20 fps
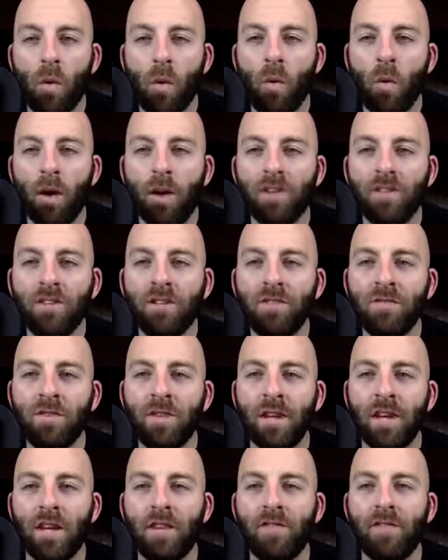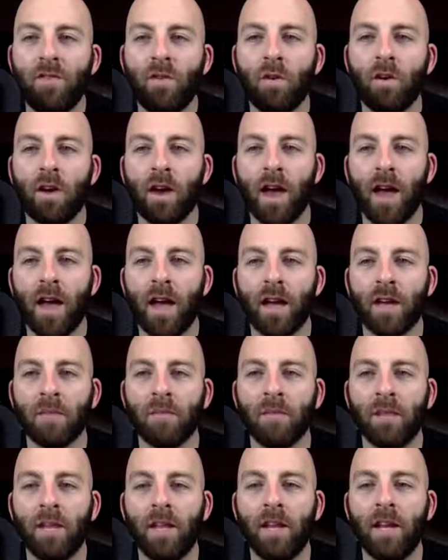What do you need for a
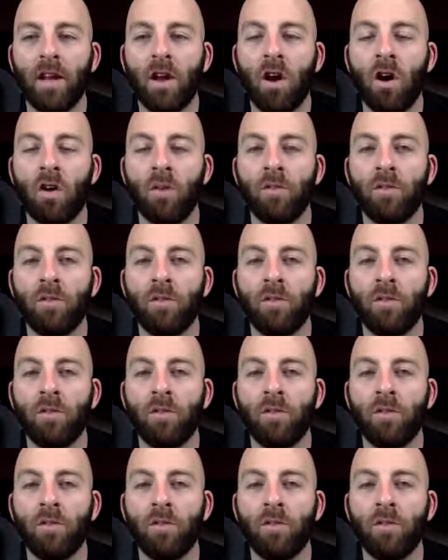complete home